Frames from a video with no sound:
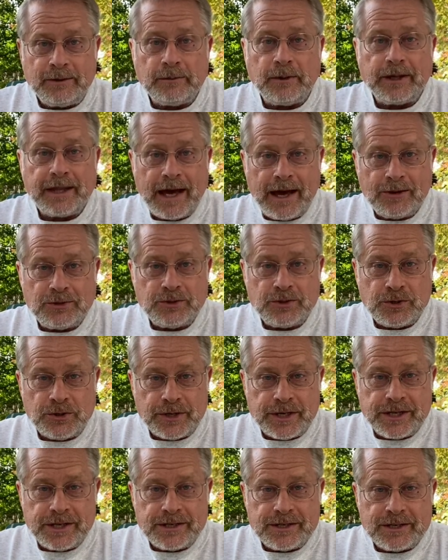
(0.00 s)
without
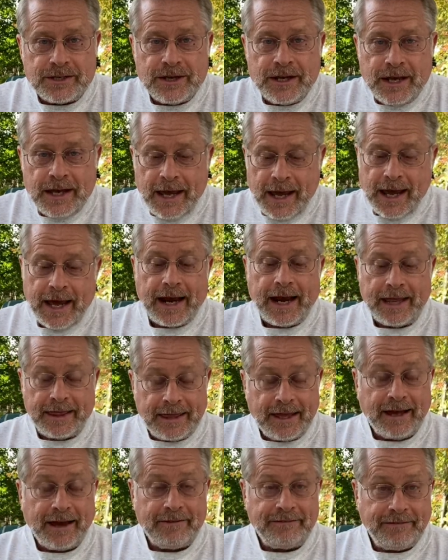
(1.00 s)
trees, and I
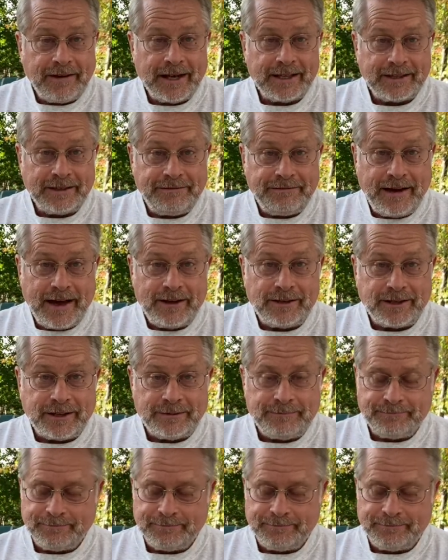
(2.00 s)
think I finally found it.